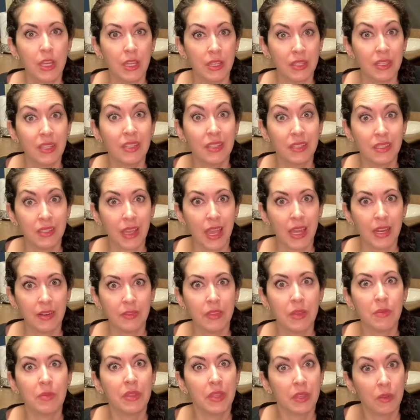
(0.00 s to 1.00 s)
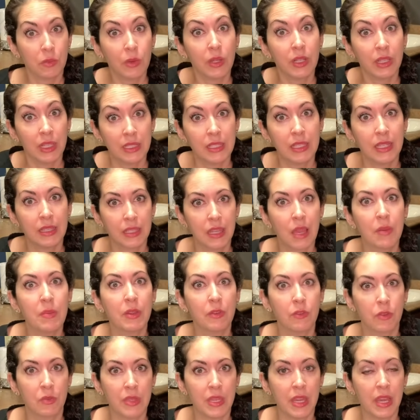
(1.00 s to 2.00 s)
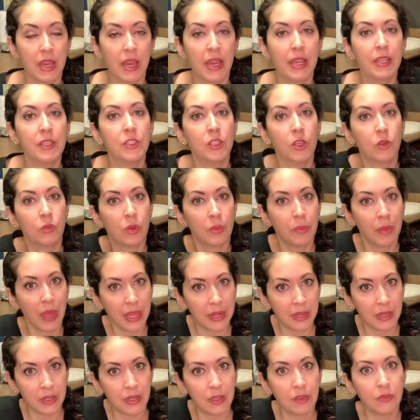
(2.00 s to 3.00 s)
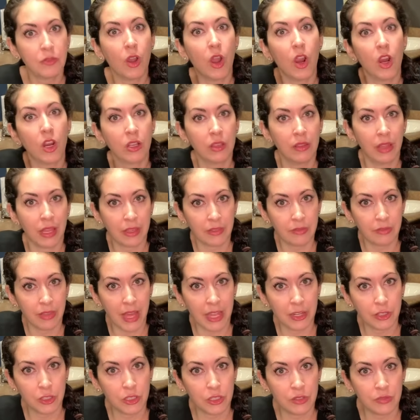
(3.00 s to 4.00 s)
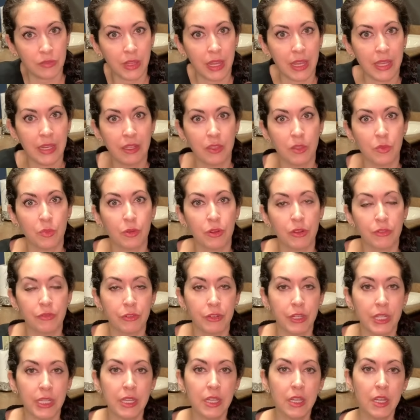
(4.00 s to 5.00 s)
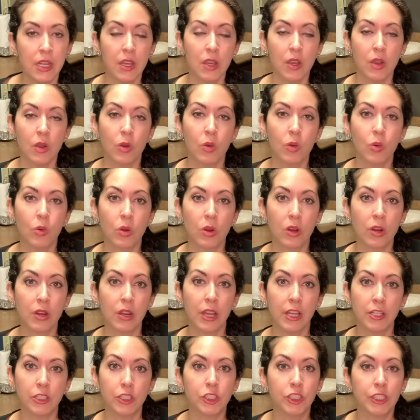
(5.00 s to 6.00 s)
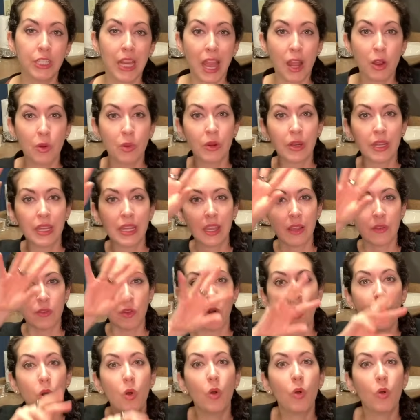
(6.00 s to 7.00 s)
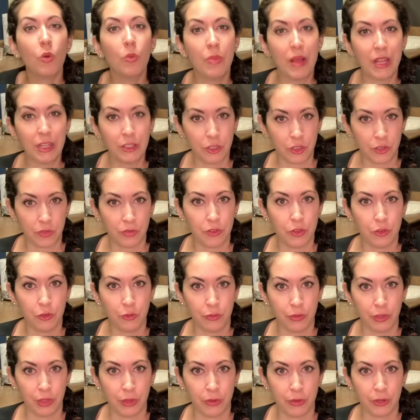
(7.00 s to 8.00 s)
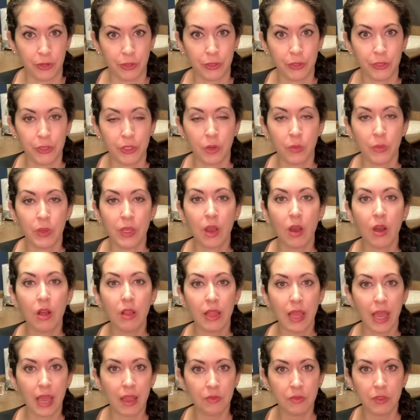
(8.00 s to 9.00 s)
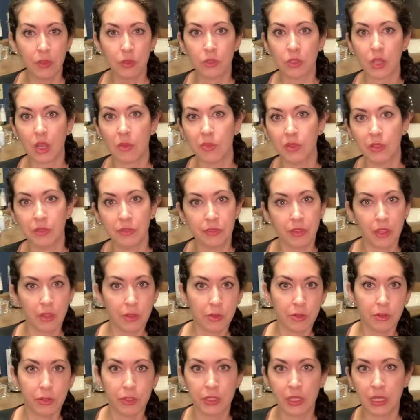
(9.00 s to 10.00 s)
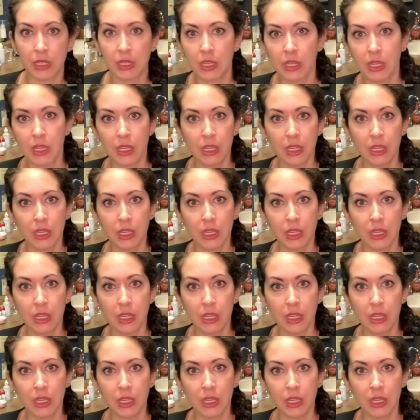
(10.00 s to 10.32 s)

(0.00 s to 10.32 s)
to the side of them and they realize that's coming from the eye. So repetitive arc-like flashes of light in the periphery, or a showering of a whole bunch of new floaters. So we all have those couple of floaters that,